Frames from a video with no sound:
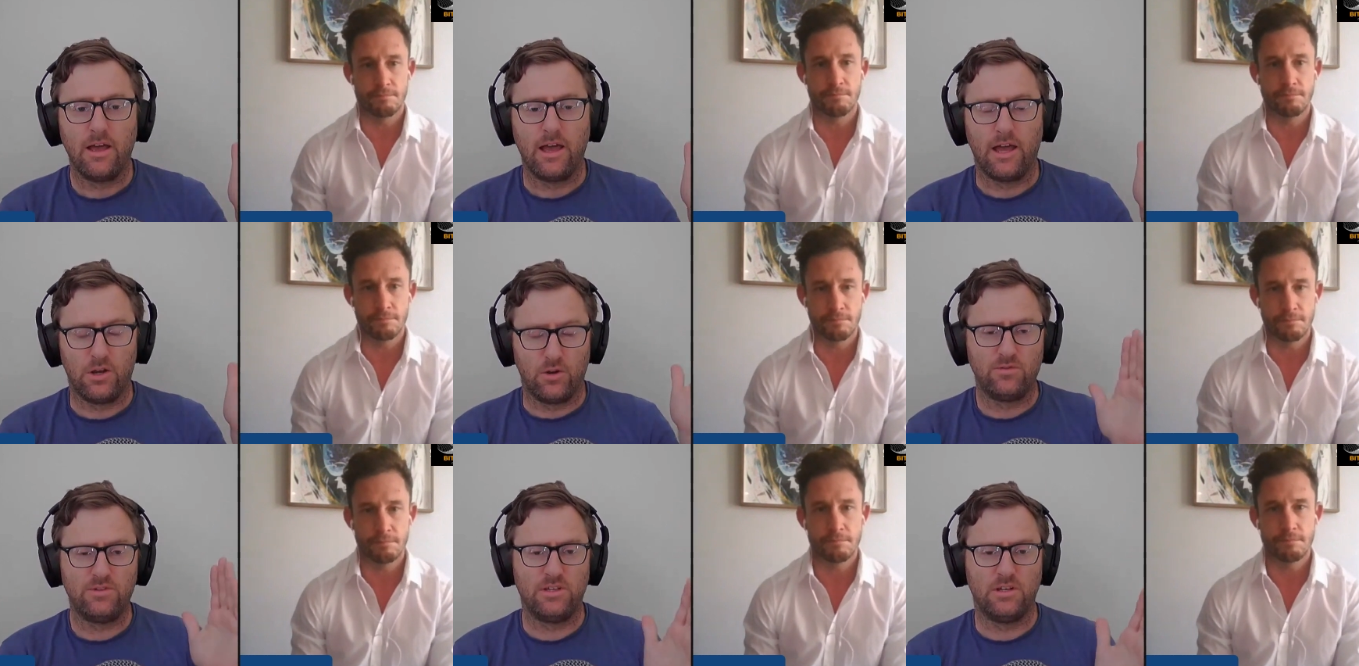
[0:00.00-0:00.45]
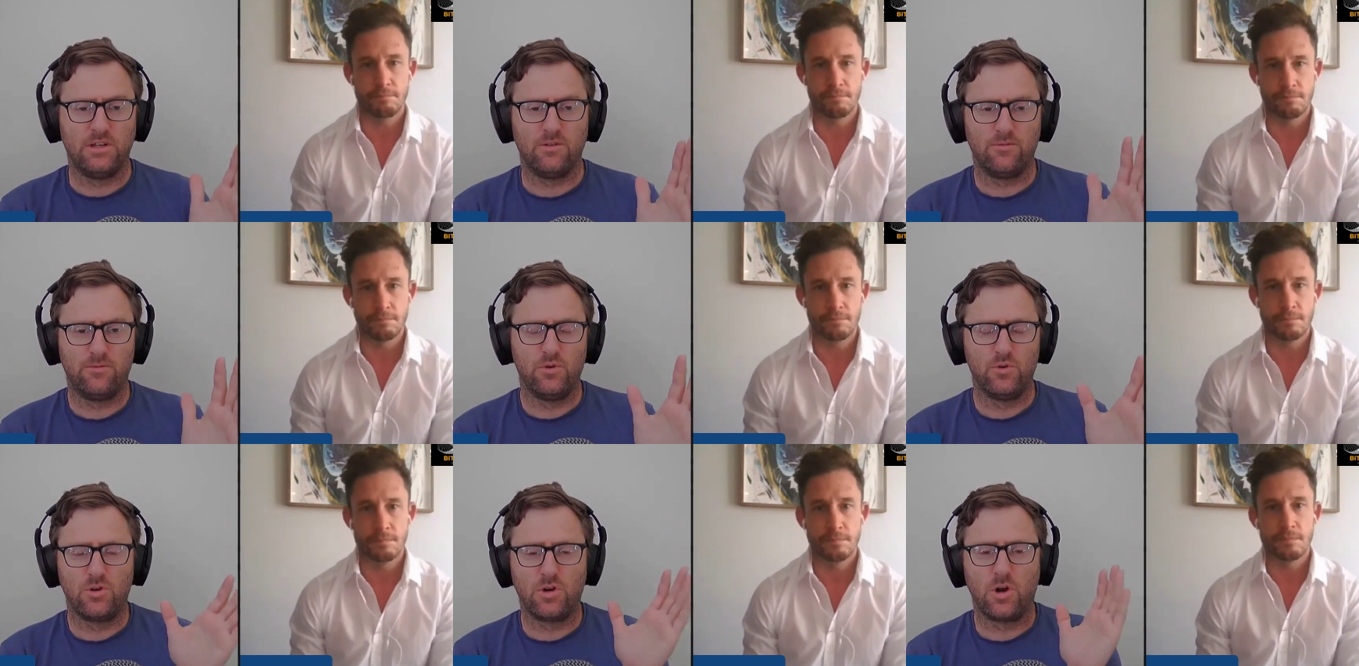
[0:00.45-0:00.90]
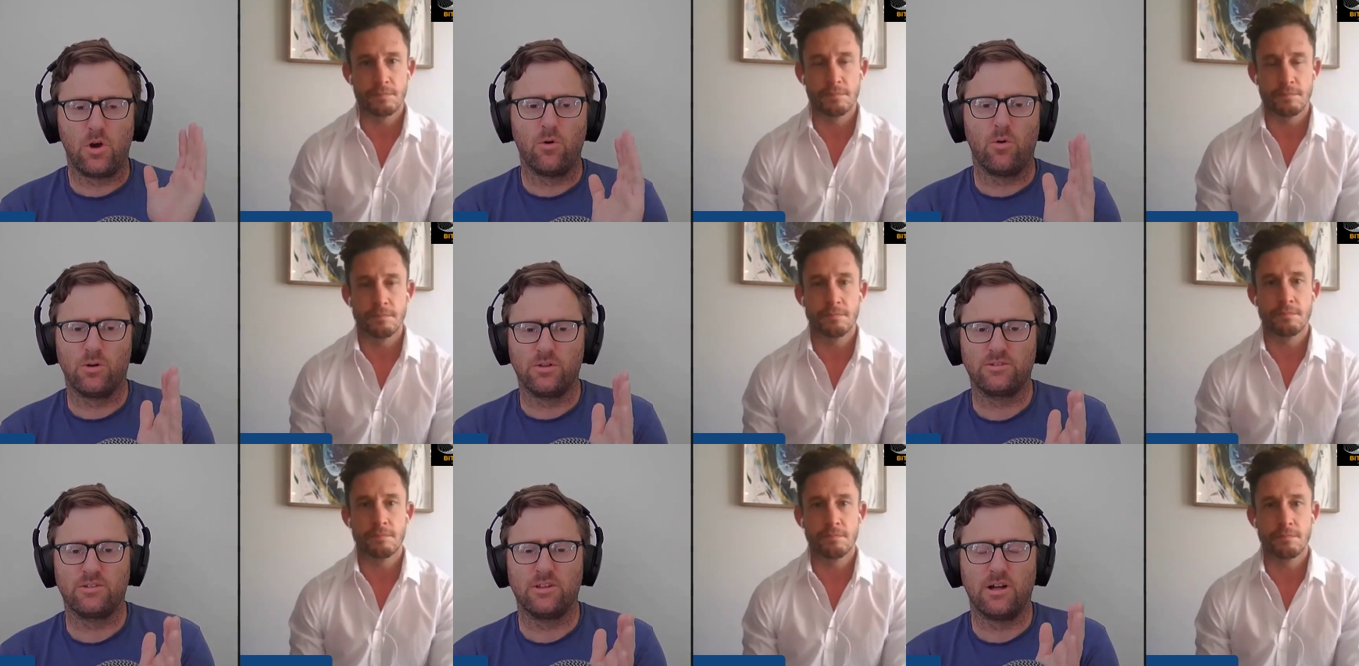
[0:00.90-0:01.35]
Speaker 1: and you've seen a few
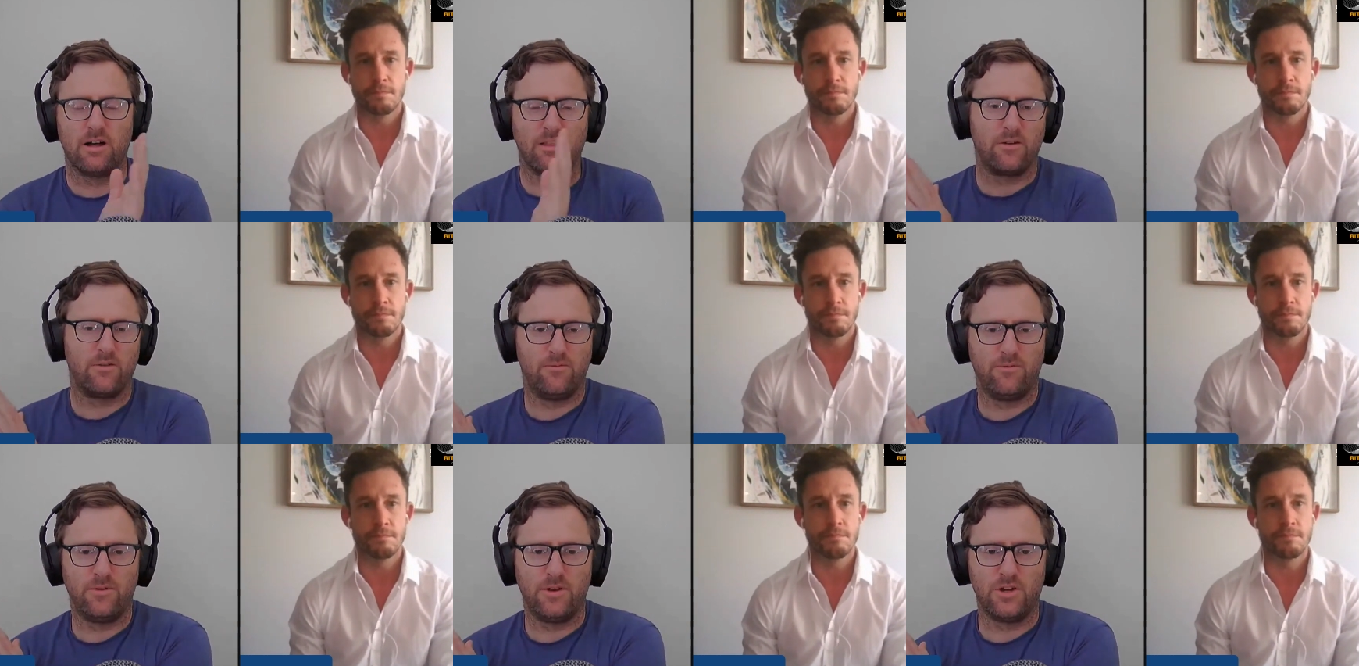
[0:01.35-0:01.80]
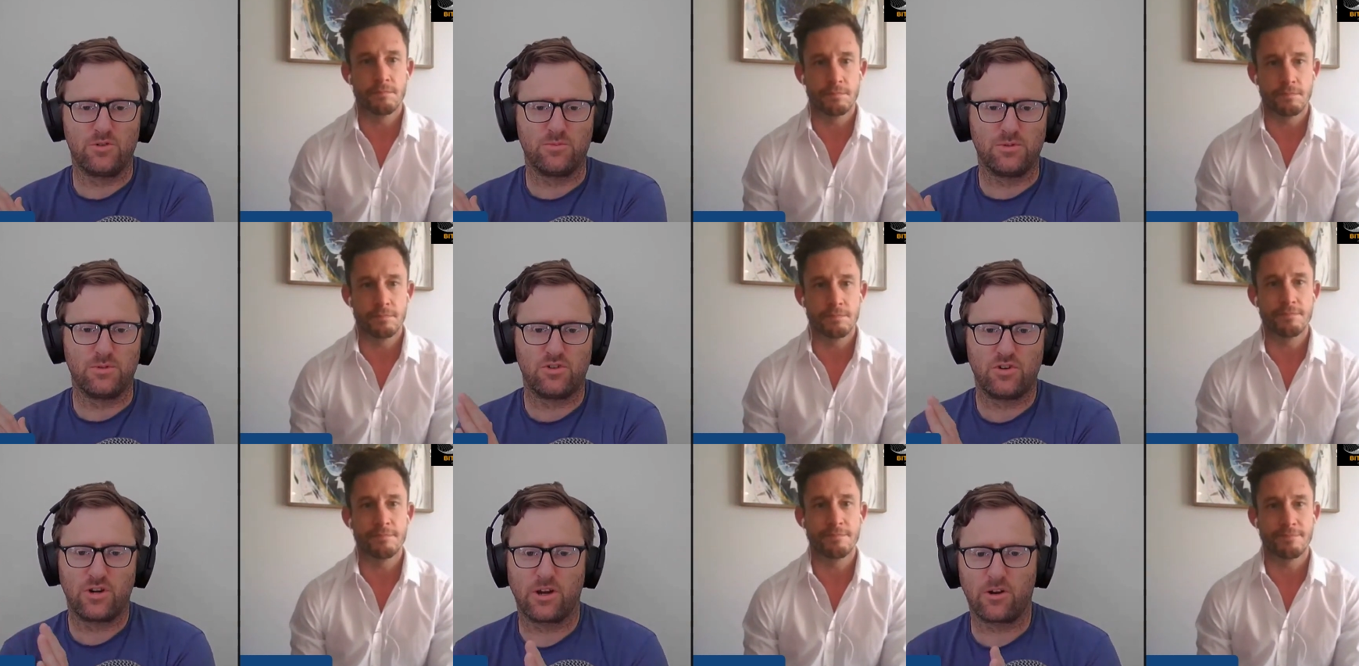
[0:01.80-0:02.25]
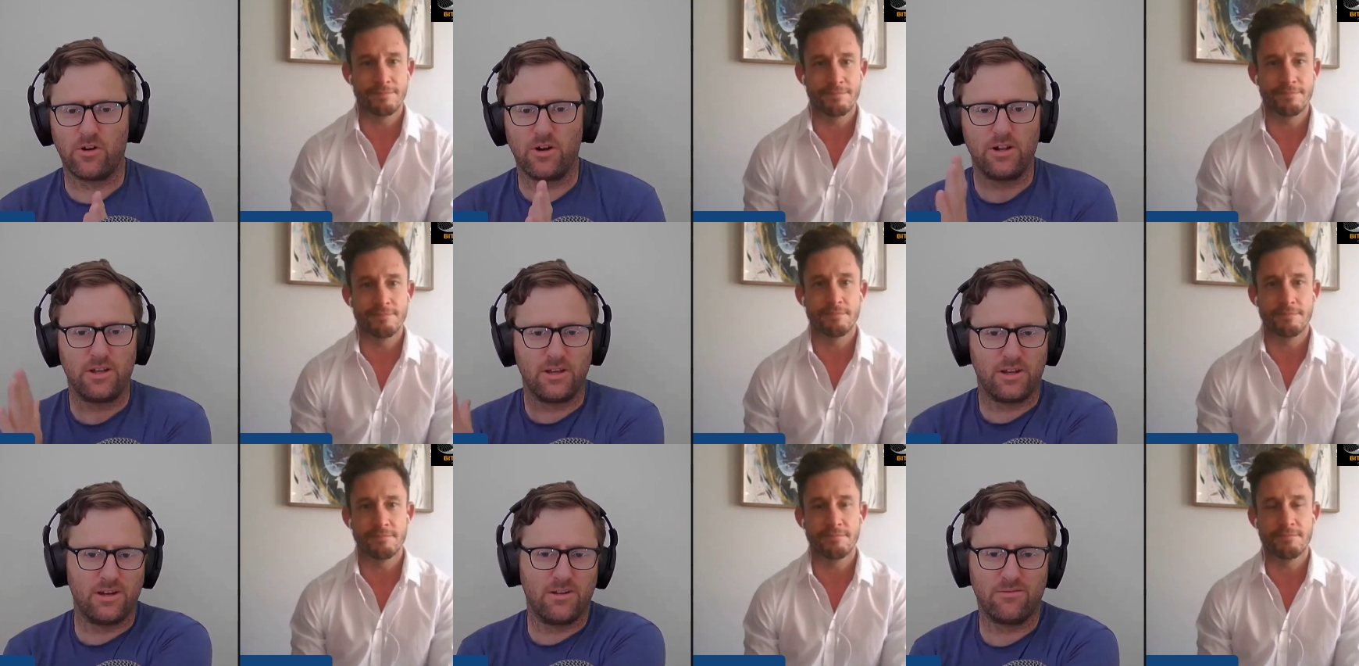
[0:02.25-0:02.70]
cohorts now that have finished matric
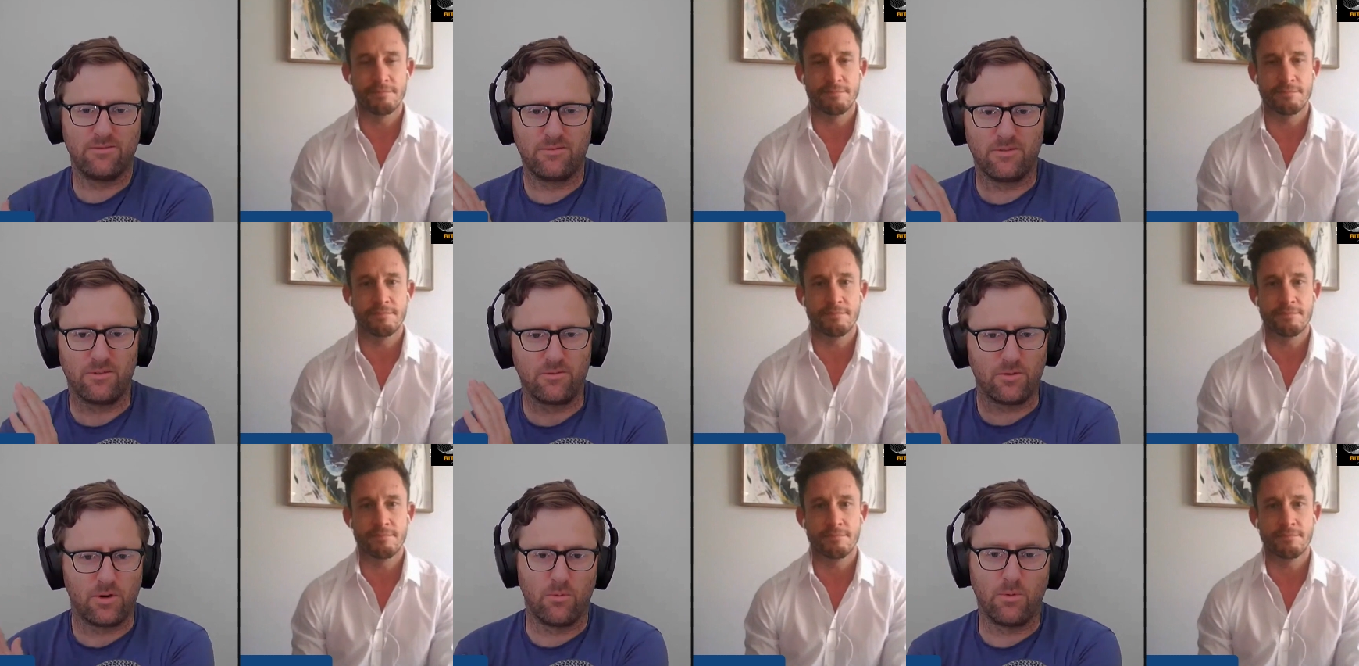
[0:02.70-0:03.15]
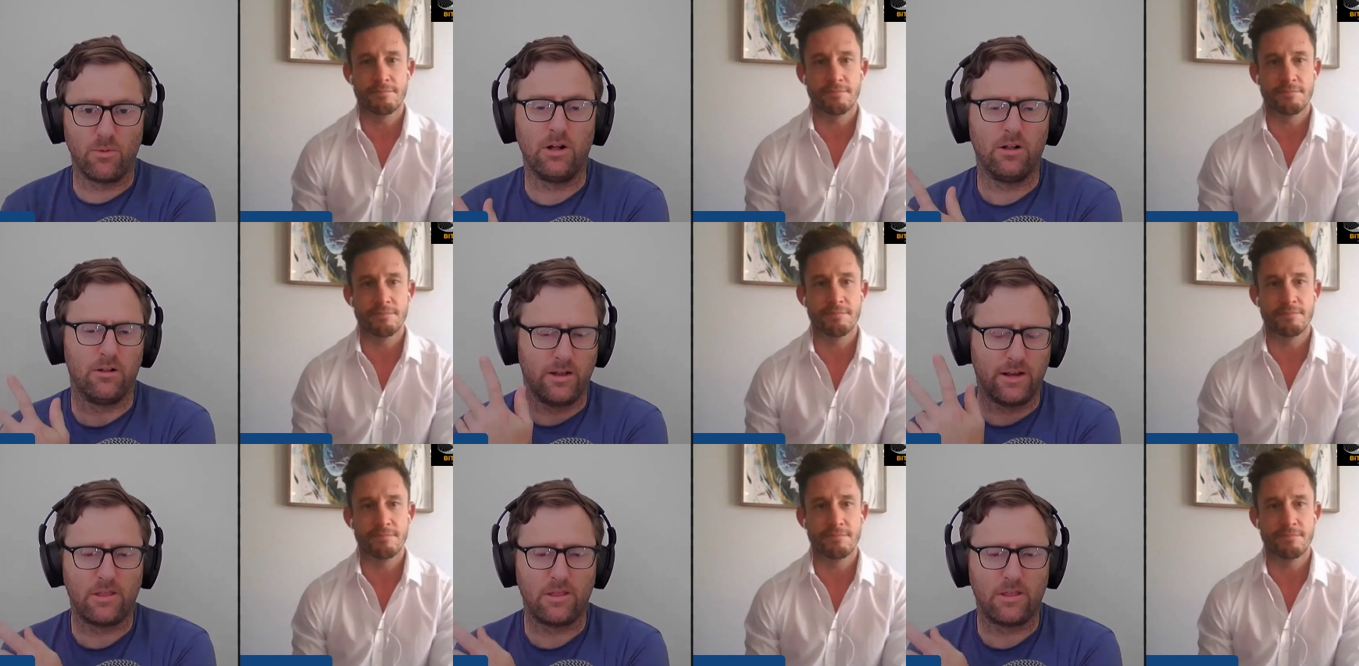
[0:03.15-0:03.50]
already and have, have gone well.